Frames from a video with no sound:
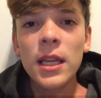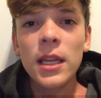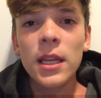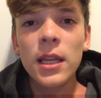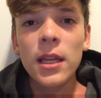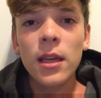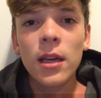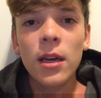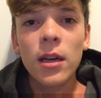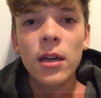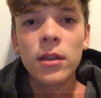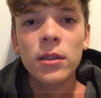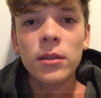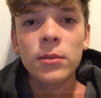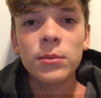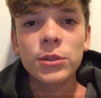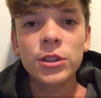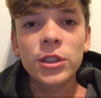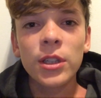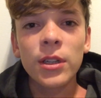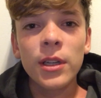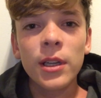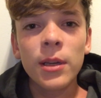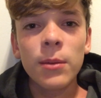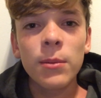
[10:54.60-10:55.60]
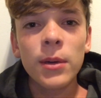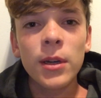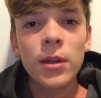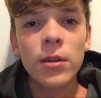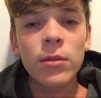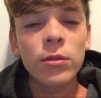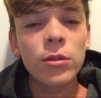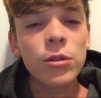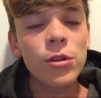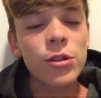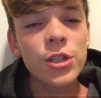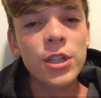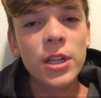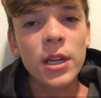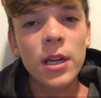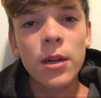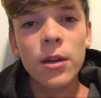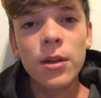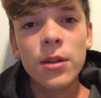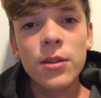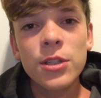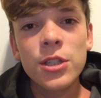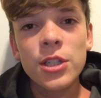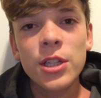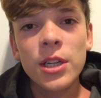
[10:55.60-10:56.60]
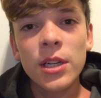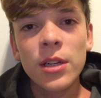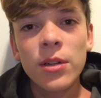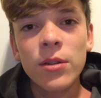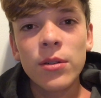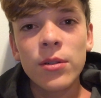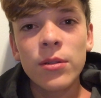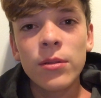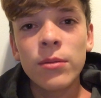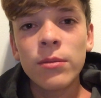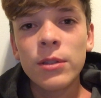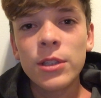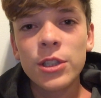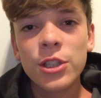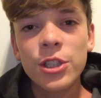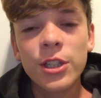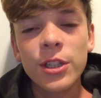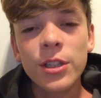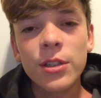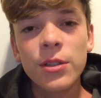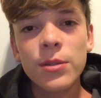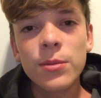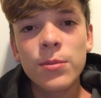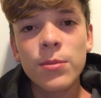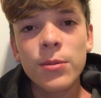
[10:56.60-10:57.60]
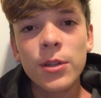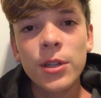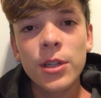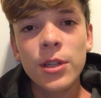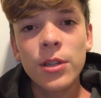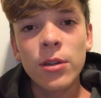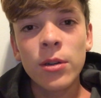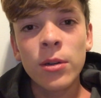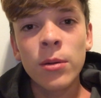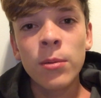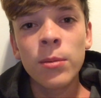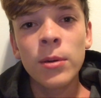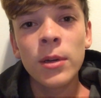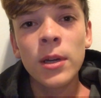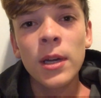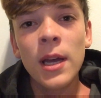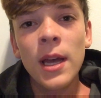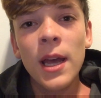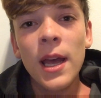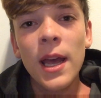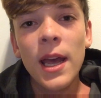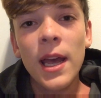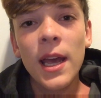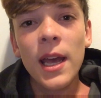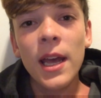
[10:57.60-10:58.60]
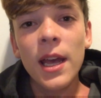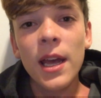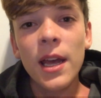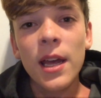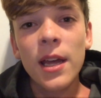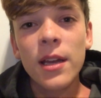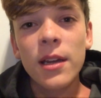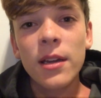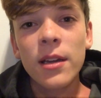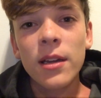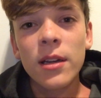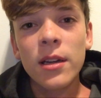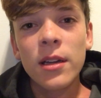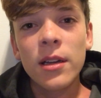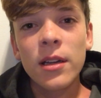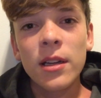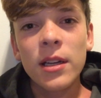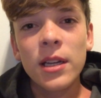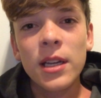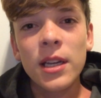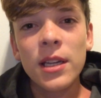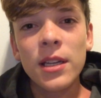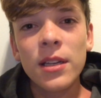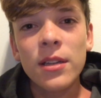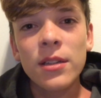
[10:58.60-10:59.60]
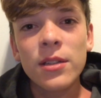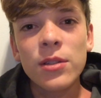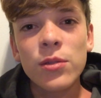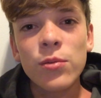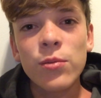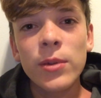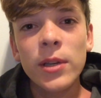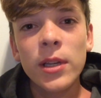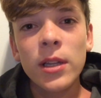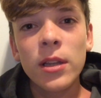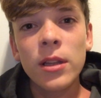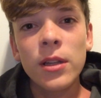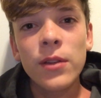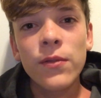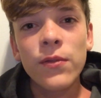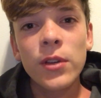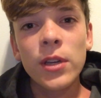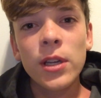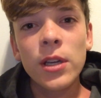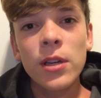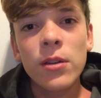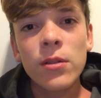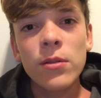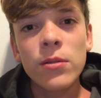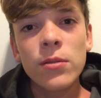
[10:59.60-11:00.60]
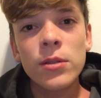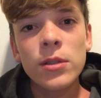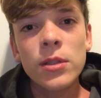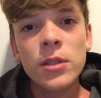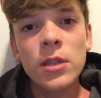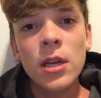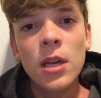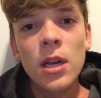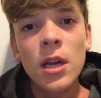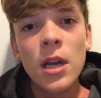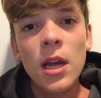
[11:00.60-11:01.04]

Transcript: yeah, I'm shouting him out. Go check out his channel. His channel's pretty dope, and he does weekly videos,